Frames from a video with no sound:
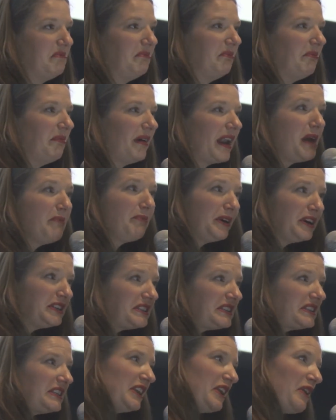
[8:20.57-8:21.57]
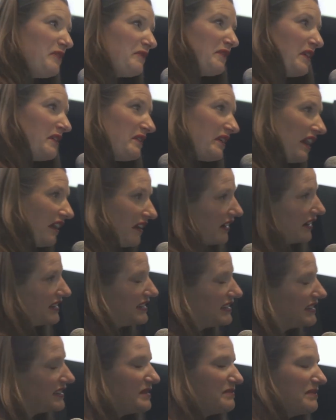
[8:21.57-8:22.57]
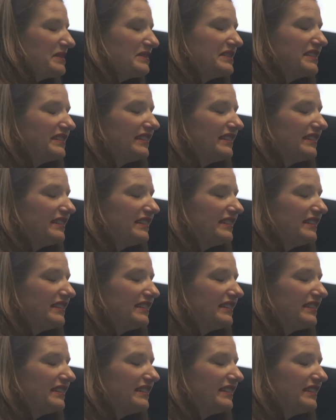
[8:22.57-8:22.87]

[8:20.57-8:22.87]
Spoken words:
But I personally don't vote carrots as the most